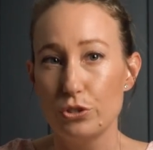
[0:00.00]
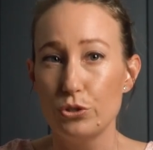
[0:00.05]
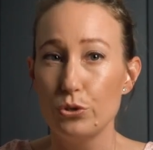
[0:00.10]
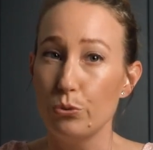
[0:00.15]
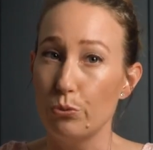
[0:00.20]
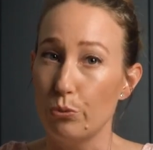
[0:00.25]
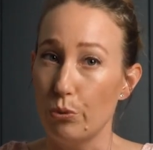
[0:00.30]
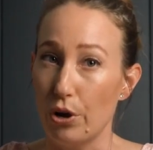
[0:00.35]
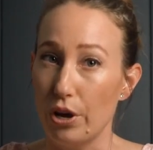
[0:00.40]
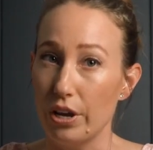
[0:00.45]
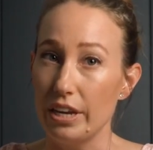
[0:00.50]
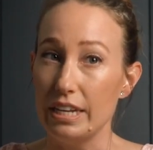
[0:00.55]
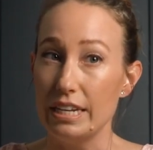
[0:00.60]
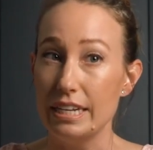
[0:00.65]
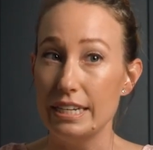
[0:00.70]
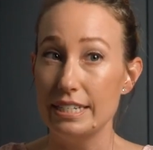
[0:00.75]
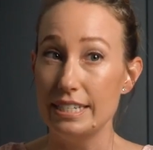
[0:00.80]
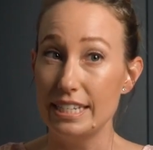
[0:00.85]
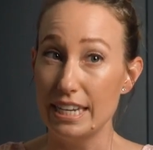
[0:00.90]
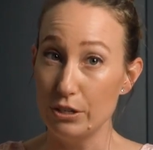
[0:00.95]
to work in
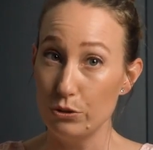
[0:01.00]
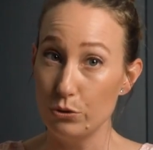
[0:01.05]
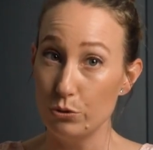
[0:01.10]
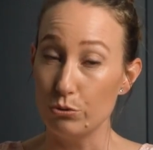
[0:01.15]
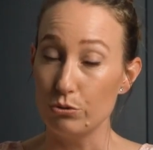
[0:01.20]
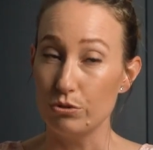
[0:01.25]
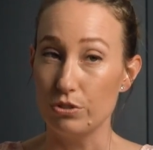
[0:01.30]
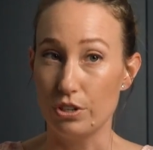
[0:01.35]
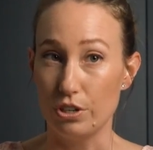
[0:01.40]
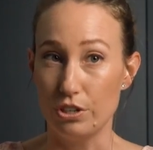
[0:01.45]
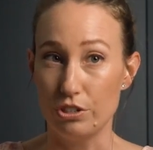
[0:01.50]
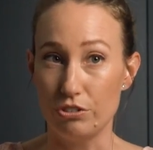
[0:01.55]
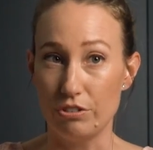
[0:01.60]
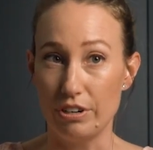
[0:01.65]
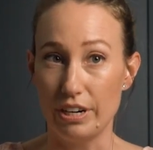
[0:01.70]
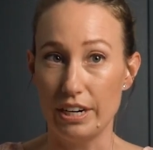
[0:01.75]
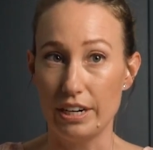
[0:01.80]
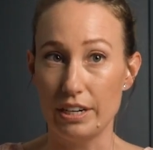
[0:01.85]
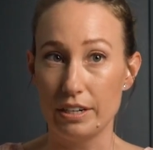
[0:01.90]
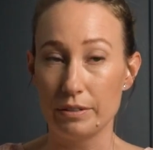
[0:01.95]
a dental
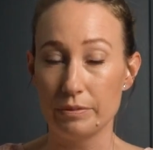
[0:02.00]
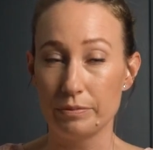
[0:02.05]
surgery.